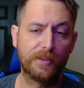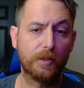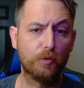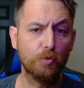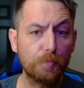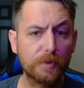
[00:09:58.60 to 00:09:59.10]

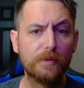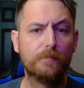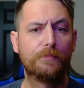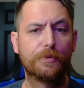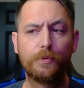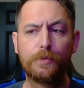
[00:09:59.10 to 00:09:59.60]
loop
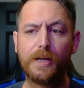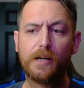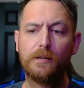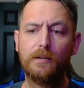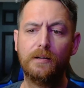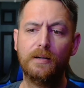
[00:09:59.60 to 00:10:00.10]
through
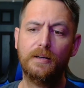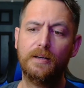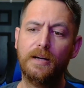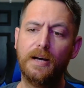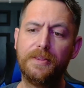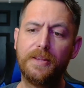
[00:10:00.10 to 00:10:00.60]
there,
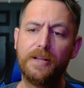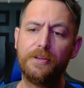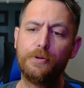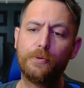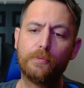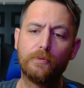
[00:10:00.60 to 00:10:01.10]
and then
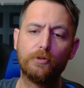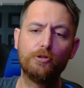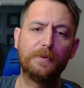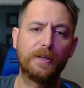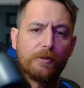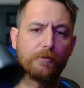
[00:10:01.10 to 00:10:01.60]
you
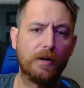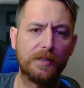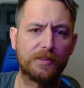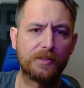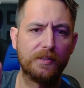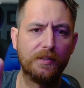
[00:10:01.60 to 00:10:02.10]
loop it
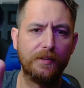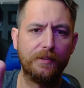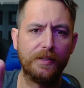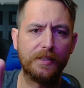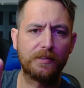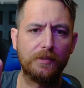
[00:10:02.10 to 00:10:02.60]
across
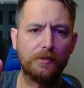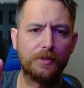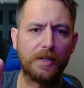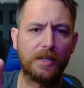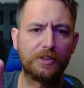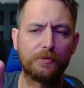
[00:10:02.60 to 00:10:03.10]
this
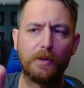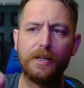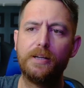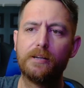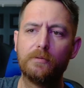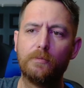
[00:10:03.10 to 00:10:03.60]
notch right
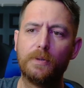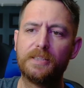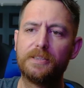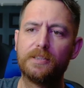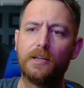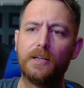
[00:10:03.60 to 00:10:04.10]
here. And once
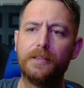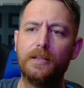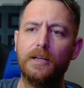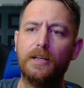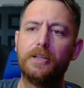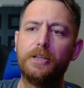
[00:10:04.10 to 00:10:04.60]
it's on,
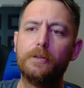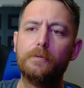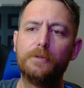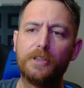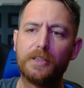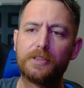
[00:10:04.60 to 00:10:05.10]
you
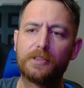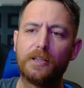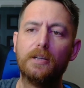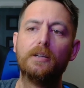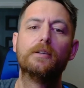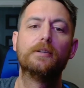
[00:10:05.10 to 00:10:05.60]
just
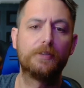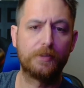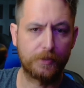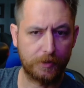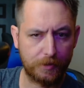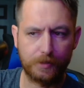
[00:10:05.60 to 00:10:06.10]

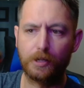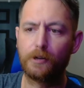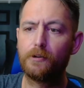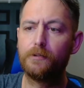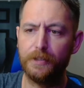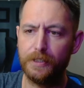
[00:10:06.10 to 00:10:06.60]

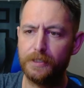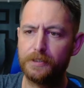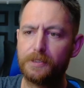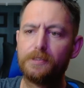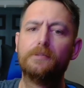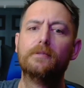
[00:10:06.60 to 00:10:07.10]
turn this,